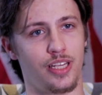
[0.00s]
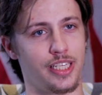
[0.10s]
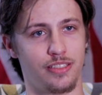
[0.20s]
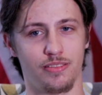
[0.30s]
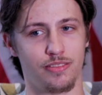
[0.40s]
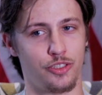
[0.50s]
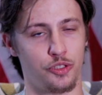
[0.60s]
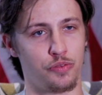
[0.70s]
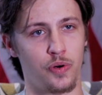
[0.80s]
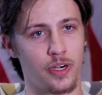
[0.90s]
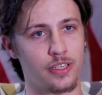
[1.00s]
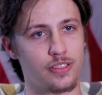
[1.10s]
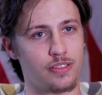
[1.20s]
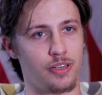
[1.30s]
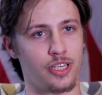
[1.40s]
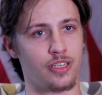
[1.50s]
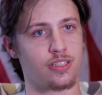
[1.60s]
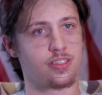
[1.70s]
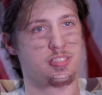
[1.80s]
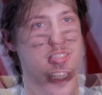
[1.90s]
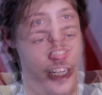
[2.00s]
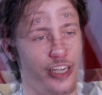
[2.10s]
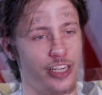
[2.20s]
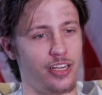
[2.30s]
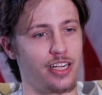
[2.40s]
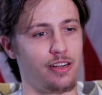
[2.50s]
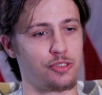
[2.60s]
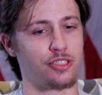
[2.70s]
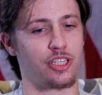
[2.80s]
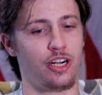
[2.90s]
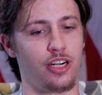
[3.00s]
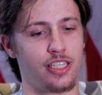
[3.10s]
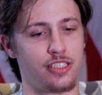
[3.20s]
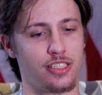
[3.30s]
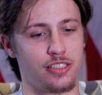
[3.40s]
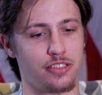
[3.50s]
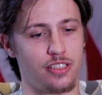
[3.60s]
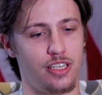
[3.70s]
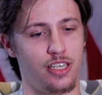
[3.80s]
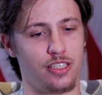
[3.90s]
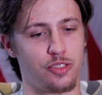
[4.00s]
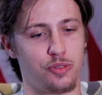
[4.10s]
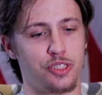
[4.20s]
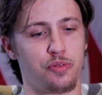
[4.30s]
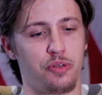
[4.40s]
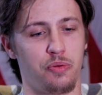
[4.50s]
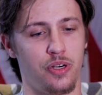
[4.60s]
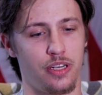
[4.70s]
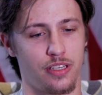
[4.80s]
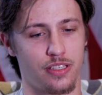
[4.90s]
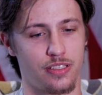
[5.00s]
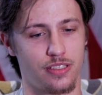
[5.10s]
Like, shoot for it. Why not? Yeah, I was in a car accident 2021.